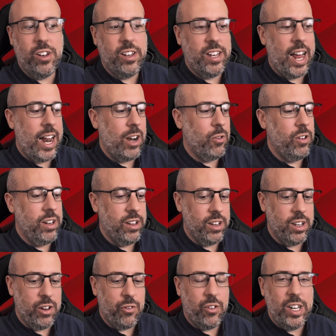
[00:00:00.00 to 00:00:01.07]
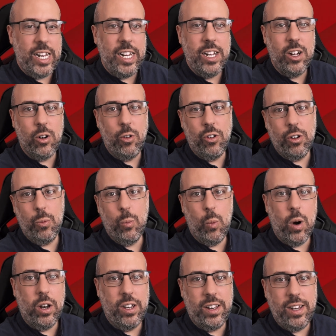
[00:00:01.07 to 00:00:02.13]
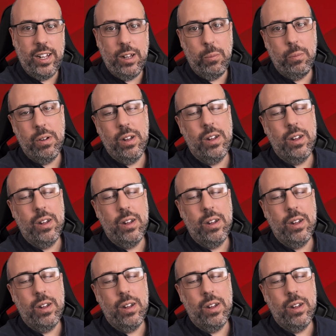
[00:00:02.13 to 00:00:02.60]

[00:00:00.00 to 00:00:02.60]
salaries and different egos in one team,